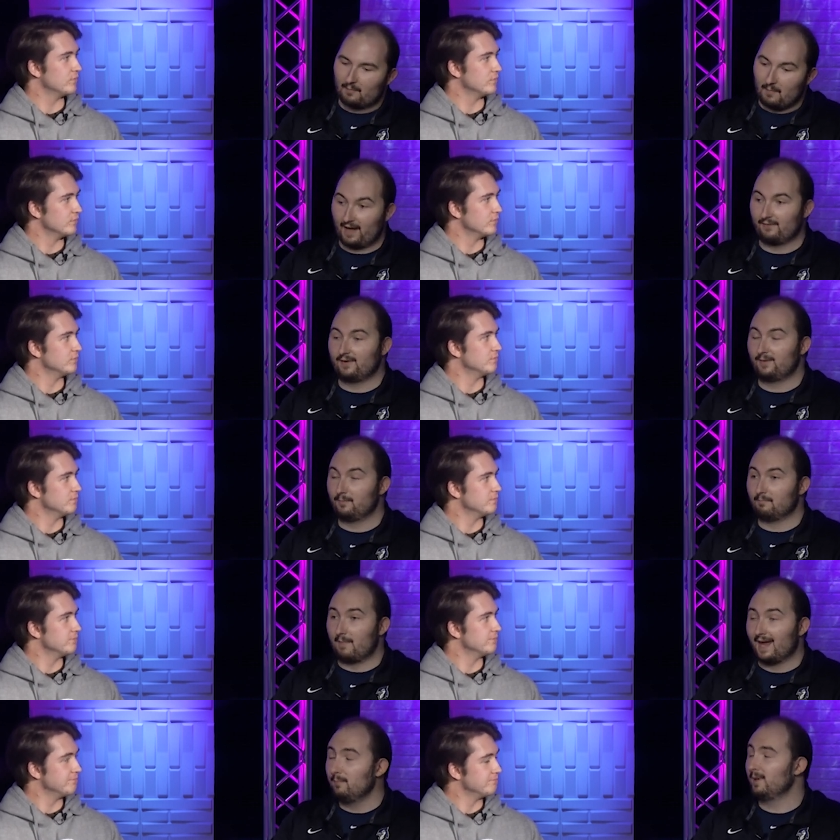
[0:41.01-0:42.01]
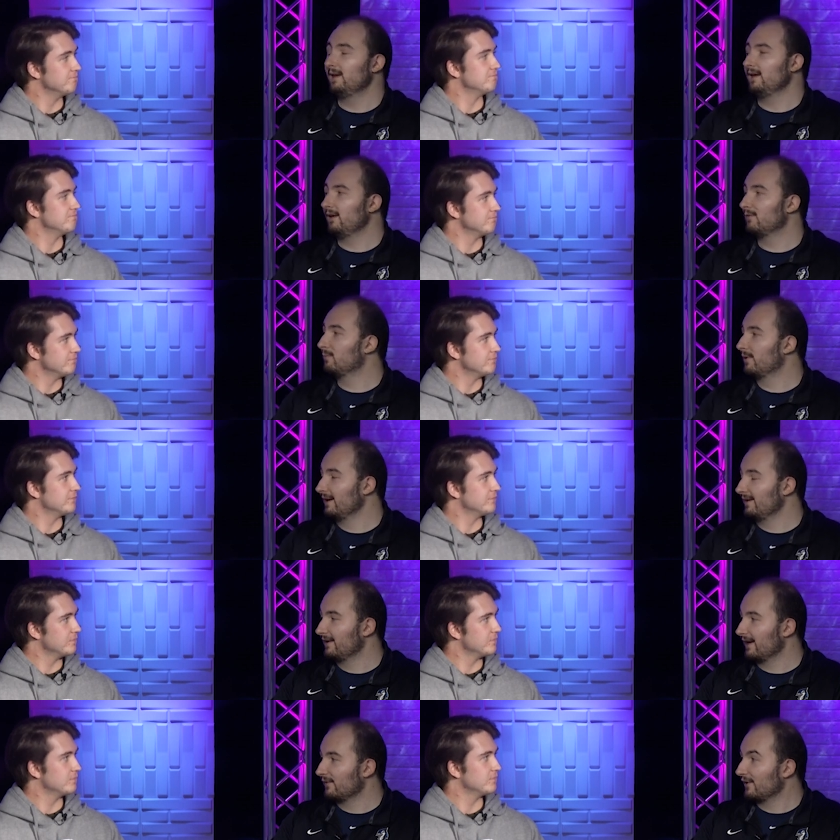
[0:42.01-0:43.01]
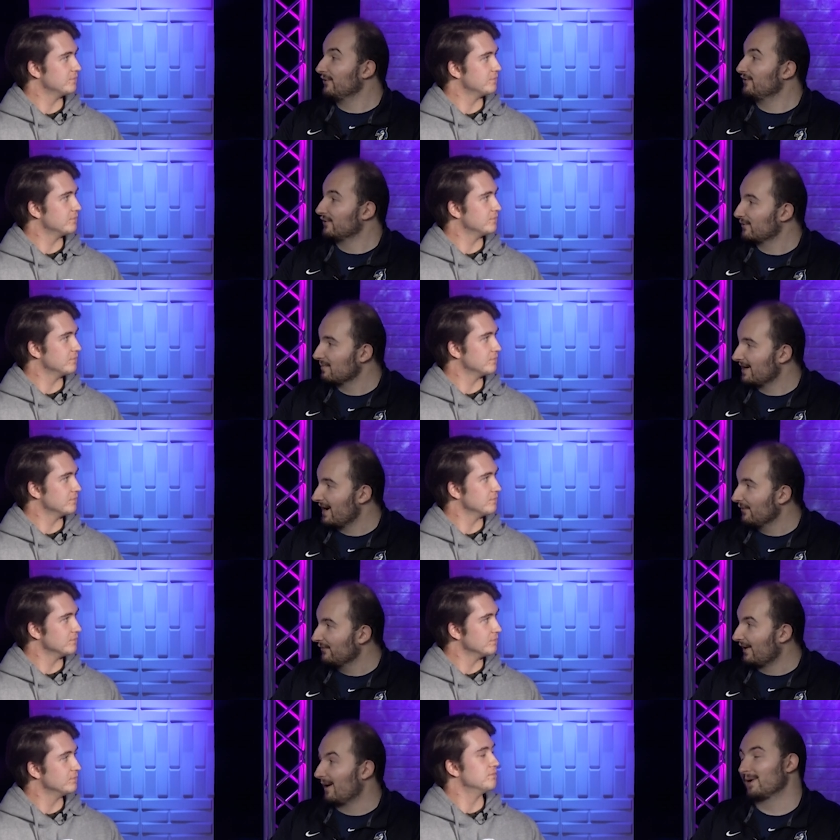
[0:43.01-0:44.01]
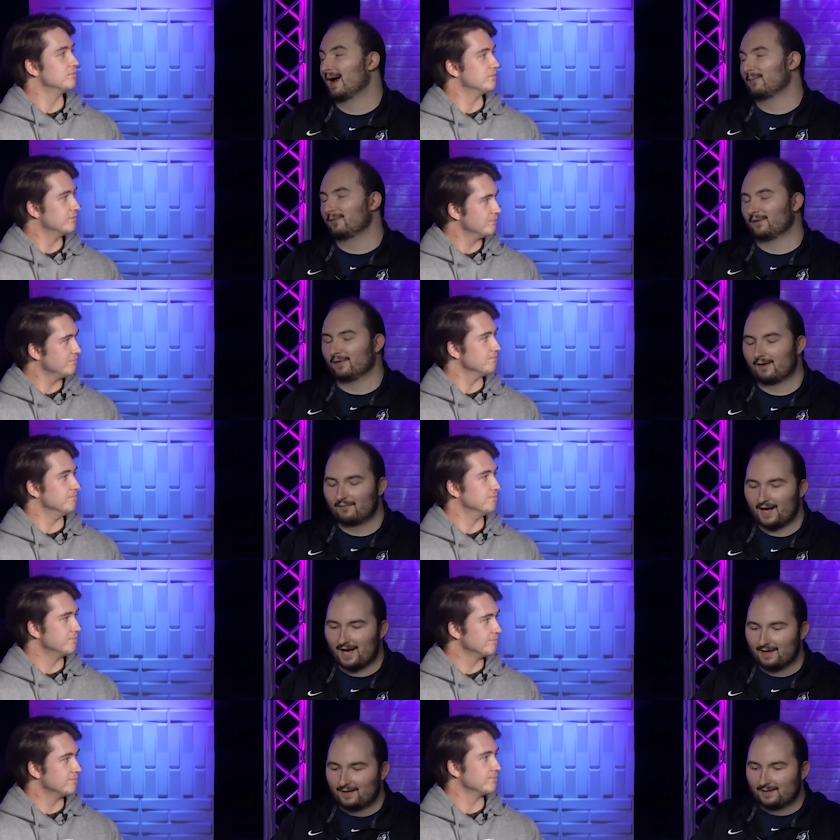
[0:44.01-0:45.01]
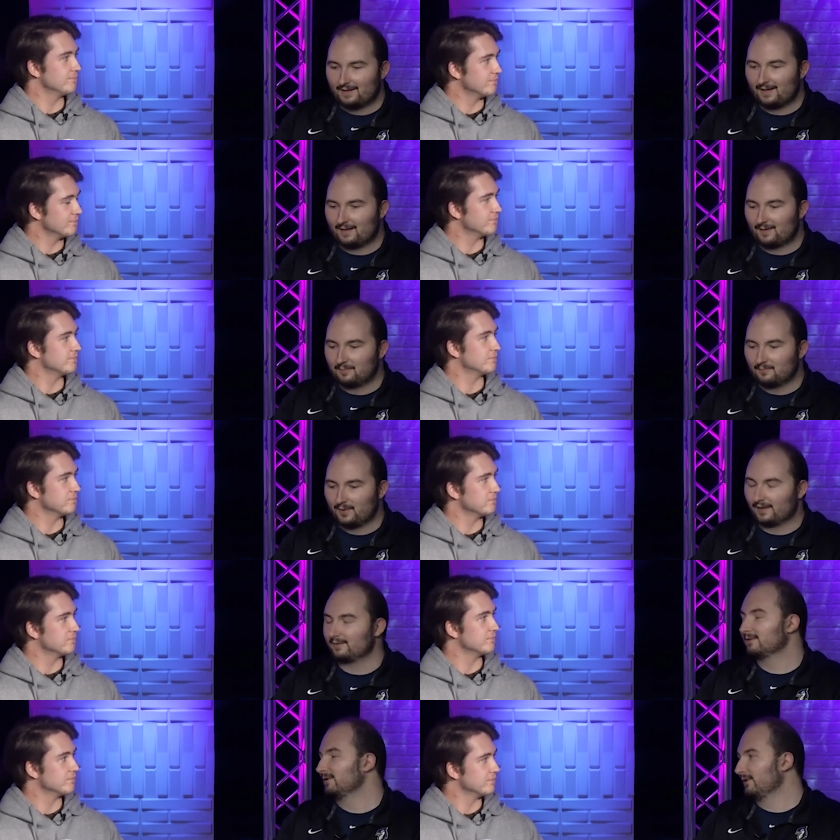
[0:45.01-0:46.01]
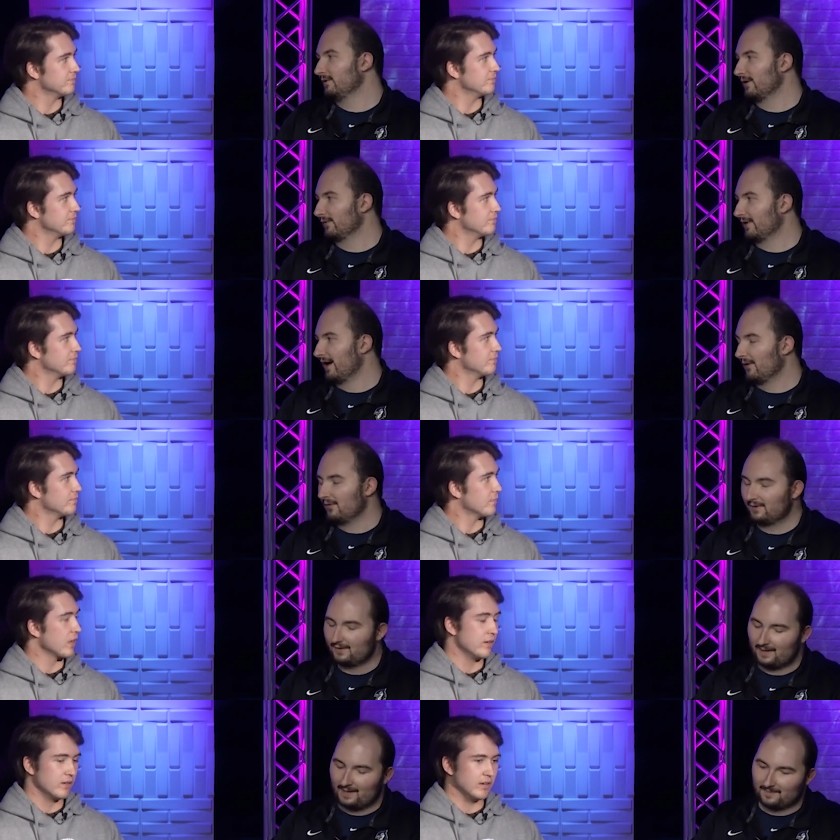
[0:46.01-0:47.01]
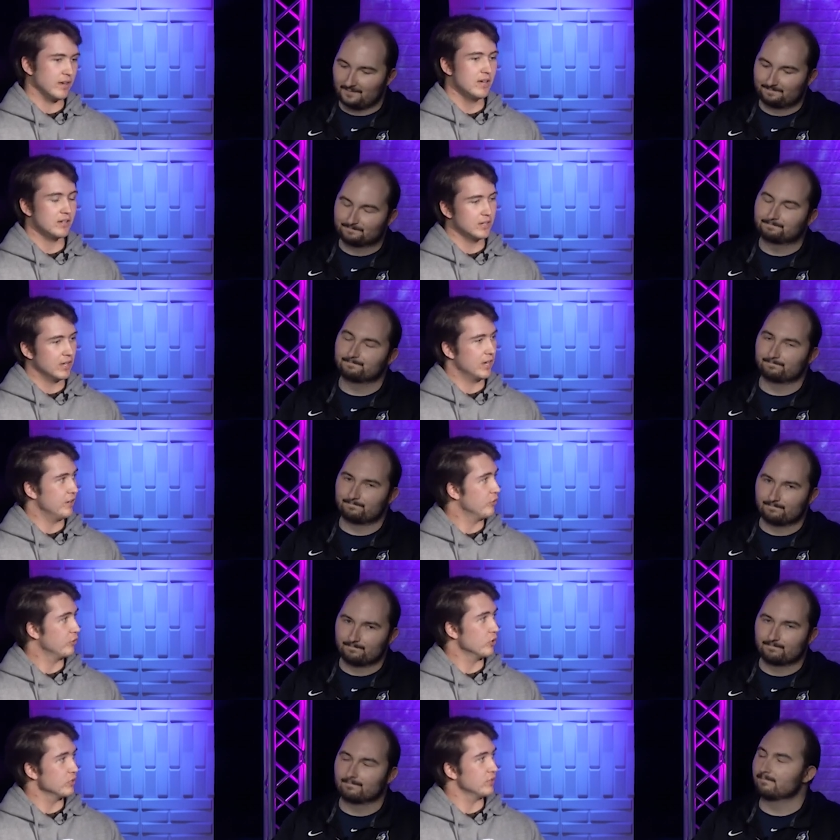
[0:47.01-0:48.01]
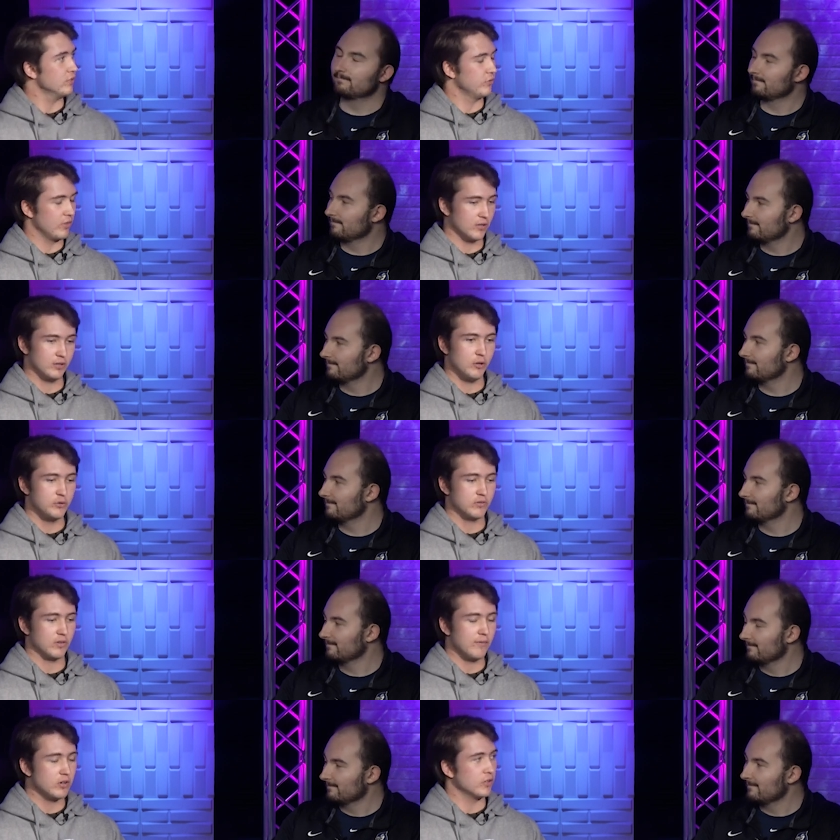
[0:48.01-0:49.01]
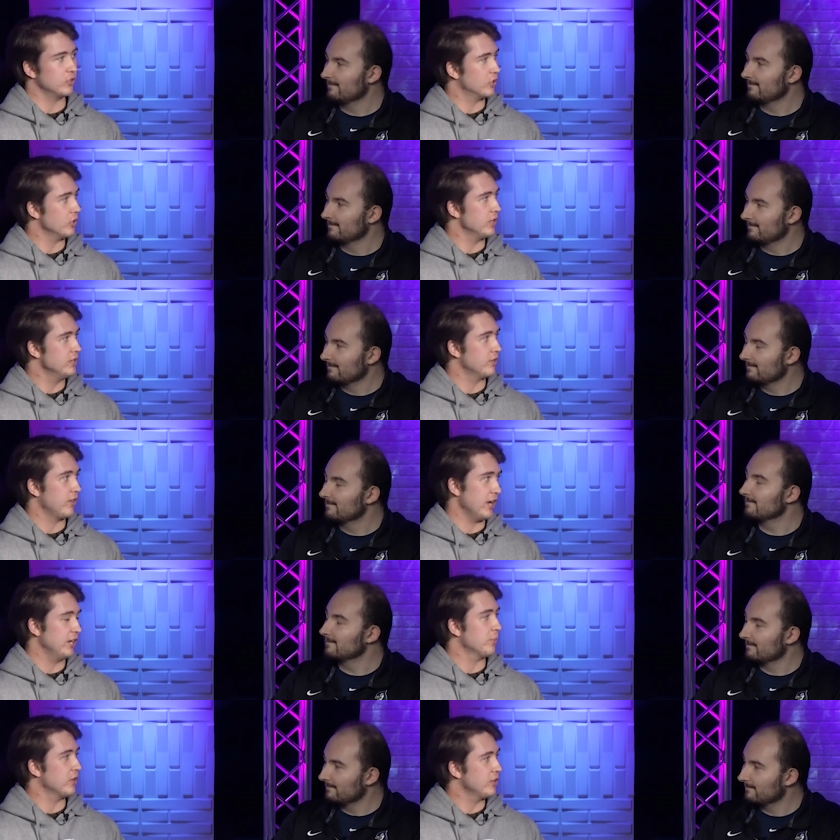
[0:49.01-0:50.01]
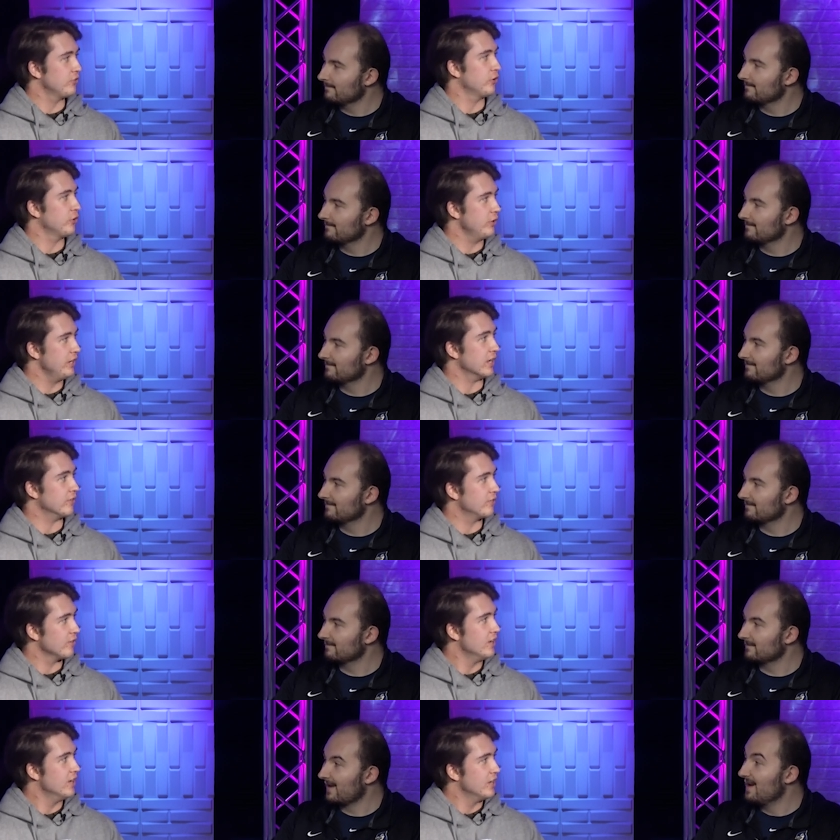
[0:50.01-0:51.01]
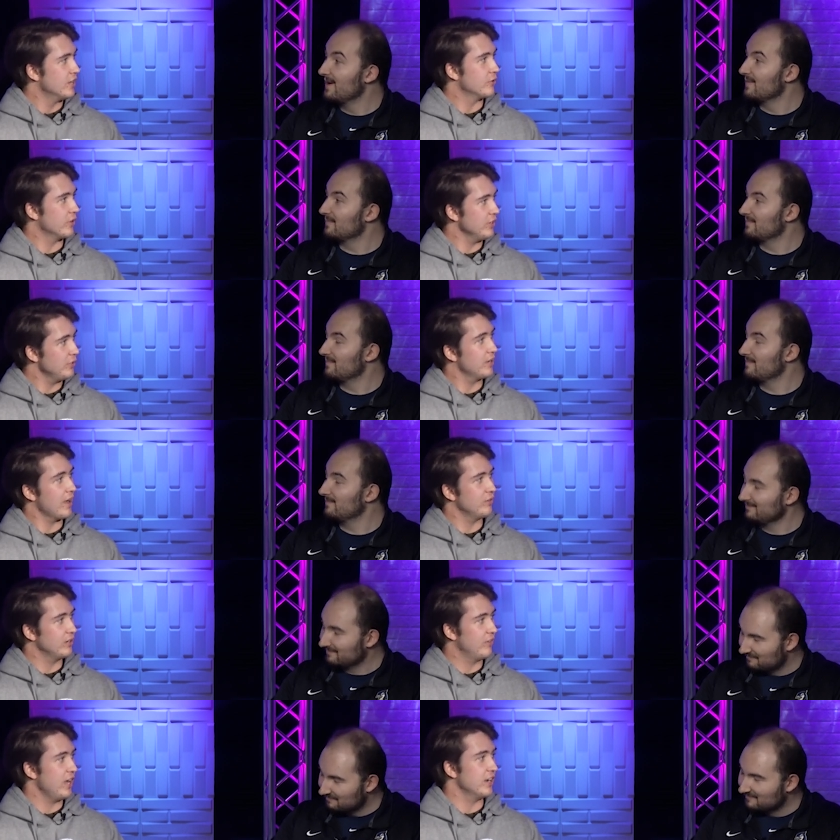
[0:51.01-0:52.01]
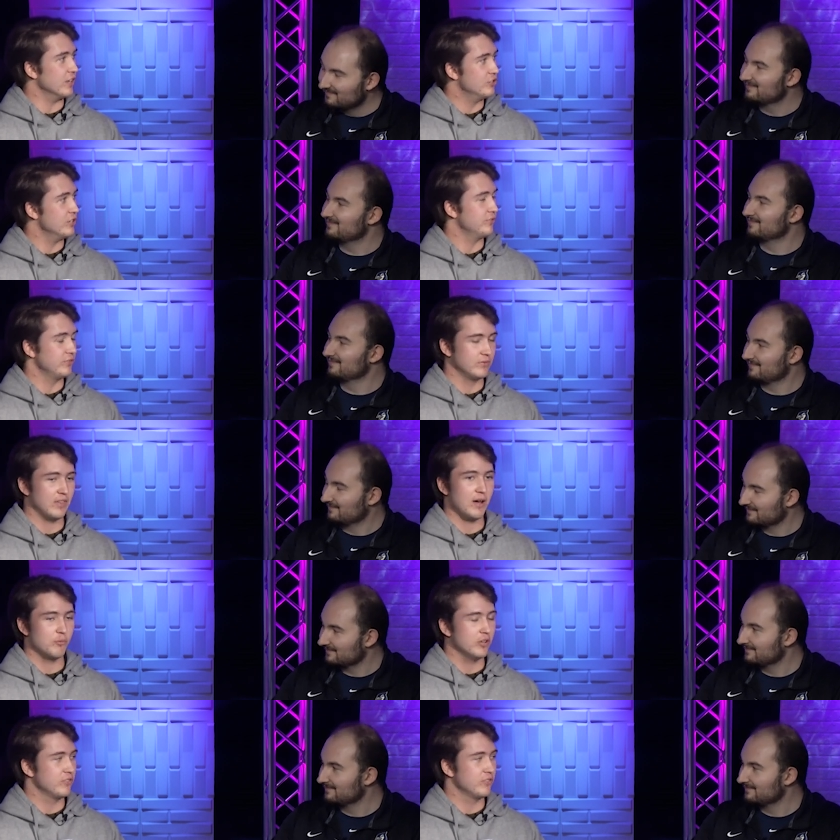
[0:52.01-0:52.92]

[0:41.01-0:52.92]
Speaker 1: maybe, maybe even putting together a gingerbread house. I would absolutely love that, um, but who knows now.
Speaker 2: Yeah, I know the, cook the closest I've got to cooking is handing my sister ingredients. So I think you'd have an advantage if that was